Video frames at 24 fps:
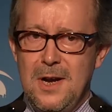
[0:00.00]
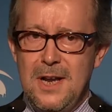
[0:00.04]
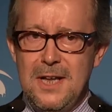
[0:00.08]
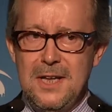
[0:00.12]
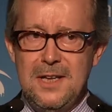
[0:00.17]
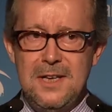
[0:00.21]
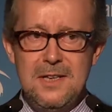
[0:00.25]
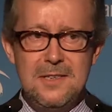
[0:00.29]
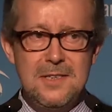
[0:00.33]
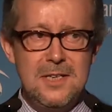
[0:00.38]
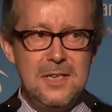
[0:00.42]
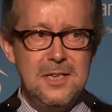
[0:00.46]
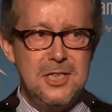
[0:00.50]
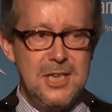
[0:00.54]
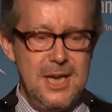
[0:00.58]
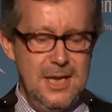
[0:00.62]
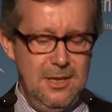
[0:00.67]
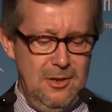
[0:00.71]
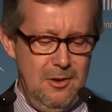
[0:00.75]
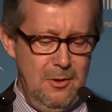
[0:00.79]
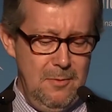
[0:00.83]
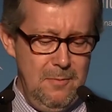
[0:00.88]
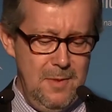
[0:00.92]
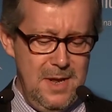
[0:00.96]
Ladies and
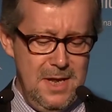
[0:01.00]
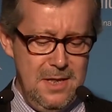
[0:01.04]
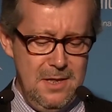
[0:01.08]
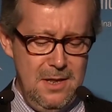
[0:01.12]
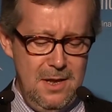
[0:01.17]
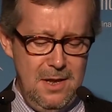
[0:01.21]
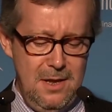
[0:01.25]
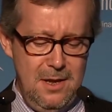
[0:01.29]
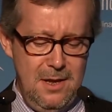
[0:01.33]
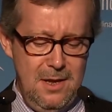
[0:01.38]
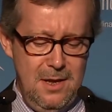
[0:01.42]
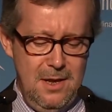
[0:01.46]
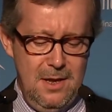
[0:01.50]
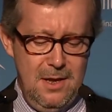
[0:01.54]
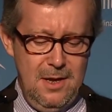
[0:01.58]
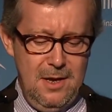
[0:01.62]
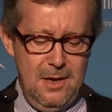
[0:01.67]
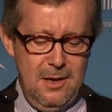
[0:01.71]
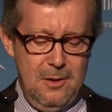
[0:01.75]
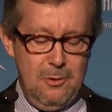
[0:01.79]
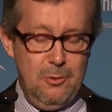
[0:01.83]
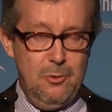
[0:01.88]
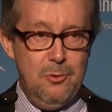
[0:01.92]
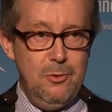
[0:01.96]
gentlemen,
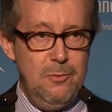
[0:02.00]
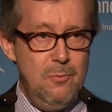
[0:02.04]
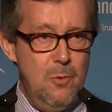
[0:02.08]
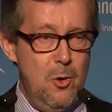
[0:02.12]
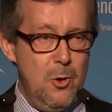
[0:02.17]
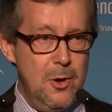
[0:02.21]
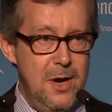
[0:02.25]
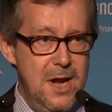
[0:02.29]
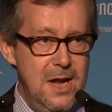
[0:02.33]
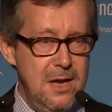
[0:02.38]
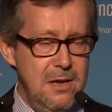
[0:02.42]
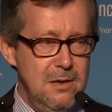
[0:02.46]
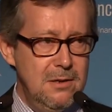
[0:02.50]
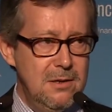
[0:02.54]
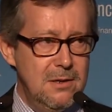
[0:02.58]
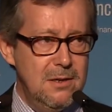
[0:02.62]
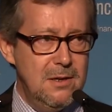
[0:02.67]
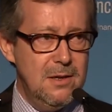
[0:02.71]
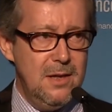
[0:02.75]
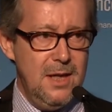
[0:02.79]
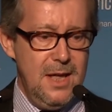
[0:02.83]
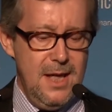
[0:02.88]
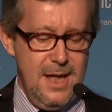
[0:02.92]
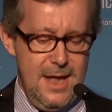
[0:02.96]
good morning
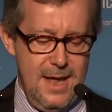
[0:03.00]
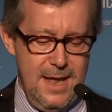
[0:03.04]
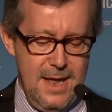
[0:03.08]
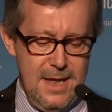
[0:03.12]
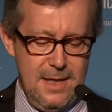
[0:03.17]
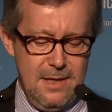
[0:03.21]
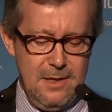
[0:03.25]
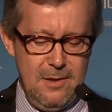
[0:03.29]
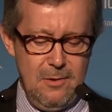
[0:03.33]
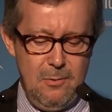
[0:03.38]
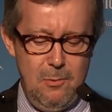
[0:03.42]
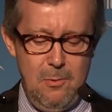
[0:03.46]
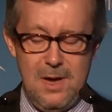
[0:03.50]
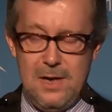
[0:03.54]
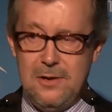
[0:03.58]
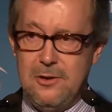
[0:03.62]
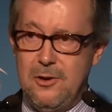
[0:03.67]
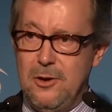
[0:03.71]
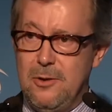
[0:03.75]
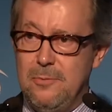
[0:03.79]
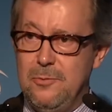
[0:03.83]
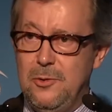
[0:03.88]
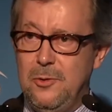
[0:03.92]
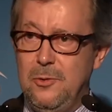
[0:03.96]
and
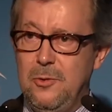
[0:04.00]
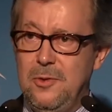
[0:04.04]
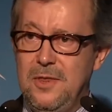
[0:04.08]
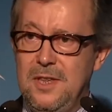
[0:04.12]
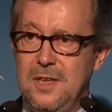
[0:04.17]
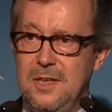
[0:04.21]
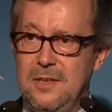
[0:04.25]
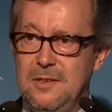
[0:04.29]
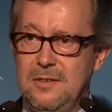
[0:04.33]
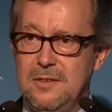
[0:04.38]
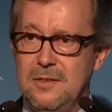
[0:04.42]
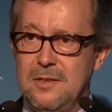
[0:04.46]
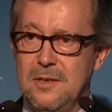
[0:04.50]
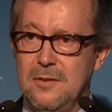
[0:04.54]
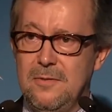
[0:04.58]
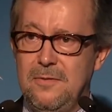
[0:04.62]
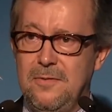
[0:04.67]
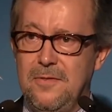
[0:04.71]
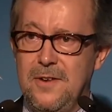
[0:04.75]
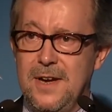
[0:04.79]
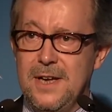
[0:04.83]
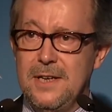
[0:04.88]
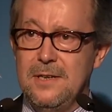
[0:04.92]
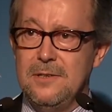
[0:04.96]
welcome to this
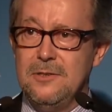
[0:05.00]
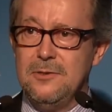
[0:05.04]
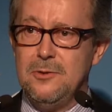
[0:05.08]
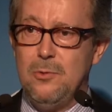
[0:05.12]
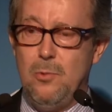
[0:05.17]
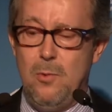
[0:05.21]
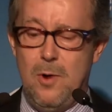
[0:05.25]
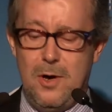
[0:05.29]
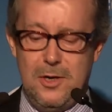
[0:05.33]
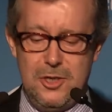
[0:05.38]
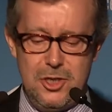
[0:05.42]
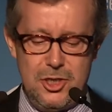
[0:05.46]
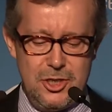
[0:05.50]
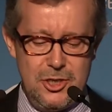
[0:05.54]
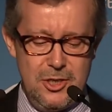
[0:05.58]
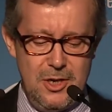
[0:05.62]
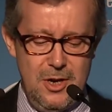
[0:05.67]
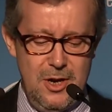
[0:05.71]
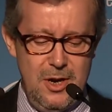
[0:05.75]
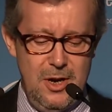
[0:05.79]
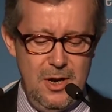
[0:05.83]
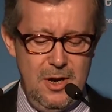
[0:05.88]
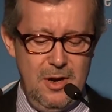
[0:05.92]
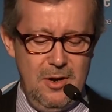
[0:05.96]
Finance Watch
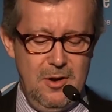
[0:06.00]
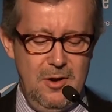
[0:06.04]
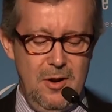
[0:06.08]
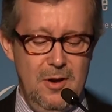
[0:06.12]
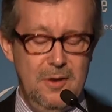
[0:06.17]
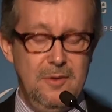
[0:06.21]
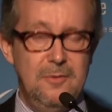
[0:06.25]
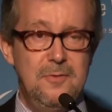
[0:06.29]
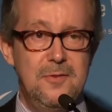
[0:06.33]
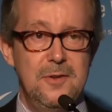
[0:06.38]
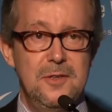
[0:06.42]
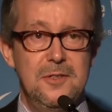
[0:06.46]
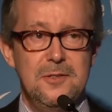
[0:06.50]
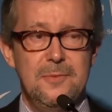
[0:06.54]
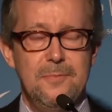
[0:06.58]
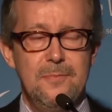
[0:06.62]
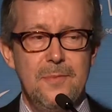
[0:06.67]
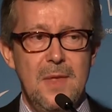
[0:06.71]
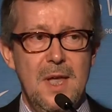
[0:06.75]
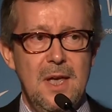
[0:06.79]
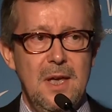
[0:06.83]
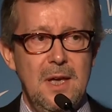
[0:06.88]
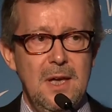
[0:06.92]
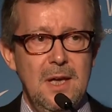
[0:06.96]
conference.
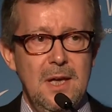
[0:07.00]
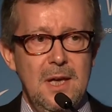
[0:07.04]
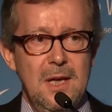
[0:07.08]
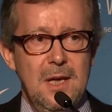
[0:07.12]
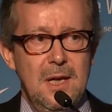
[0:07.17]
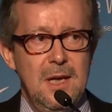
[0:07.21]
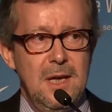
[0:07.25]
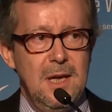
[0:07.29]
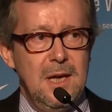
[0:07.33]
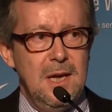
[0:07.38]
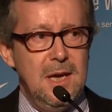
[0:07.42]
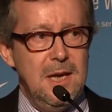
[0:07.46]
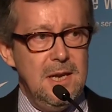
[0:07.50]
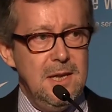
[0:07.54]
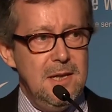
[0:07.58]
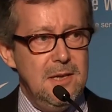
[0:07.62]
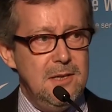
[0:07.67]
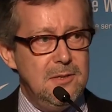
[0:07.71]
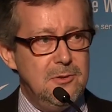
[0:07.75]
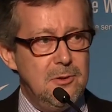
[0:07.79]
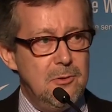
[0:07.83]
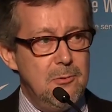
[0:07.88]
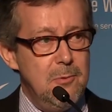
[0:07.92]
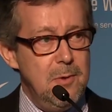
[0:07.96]
It
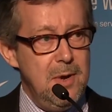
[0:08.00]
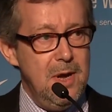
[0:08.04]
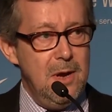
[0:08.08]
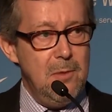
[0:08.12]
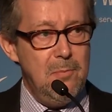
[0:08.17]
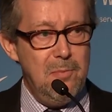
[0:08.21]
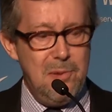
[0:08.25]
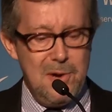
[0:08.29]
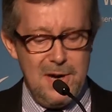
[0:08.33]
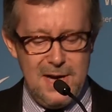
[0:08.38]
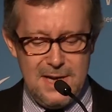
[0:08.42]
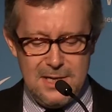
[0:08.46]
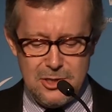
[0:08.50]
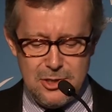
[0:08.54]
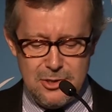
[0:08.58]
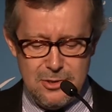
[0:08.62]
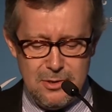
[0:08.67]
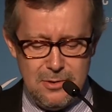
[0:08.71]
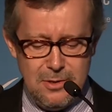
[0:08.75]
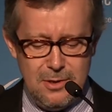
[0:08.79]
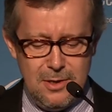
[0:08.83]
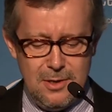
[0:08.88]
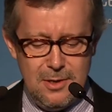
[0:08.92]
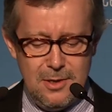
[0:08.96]
is a real
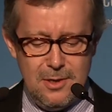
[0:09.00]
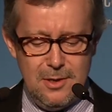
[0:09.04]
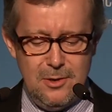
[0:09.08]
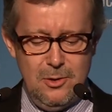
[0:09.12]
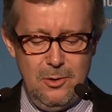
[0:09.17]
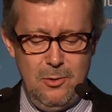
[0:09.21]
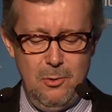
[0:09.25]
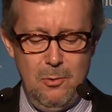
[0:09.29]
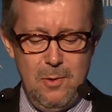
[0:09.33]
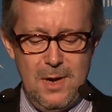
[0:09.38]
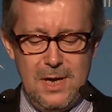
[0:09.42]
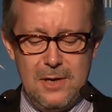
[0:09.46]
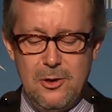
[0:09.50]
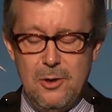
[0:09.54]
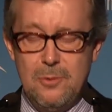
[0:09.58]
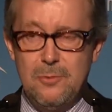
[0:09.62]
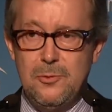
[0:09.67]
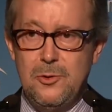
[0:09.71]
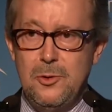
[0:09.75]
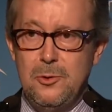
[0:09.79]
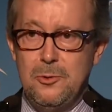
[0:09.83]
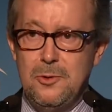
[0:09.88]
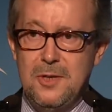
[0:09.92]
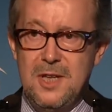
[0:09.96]
pleasure to welcome
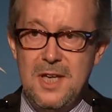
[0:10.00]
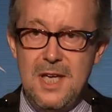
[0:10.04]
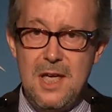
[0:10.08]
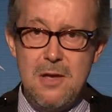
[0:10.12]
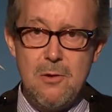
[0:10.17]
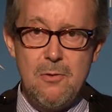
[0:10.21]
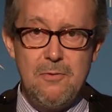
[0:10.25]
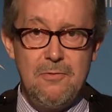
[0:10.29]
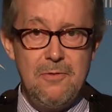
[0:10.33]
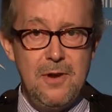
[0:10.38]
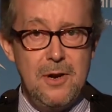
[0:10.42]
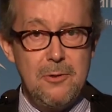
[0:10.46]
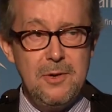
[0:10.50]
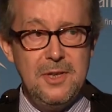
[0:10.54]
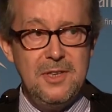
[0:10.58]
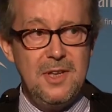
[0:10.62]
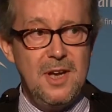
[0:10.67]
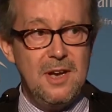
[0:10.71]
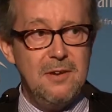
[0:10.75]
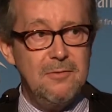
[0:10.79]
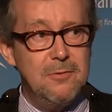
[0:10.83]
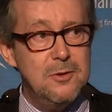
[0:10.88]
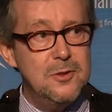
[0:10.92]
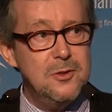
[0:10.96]
today a very
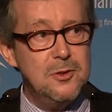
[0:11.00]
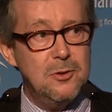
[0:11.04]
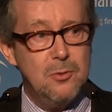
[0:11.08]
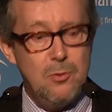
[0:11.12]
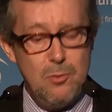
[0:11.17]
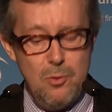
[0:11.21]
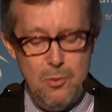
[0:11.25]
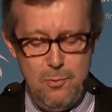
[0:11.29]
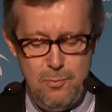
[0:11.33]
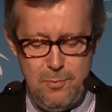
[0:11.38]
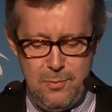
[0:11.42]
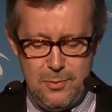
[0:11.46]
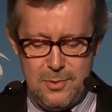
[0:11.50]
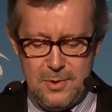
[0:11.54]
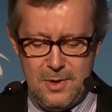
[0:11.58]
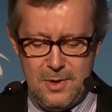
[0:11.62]
diverse group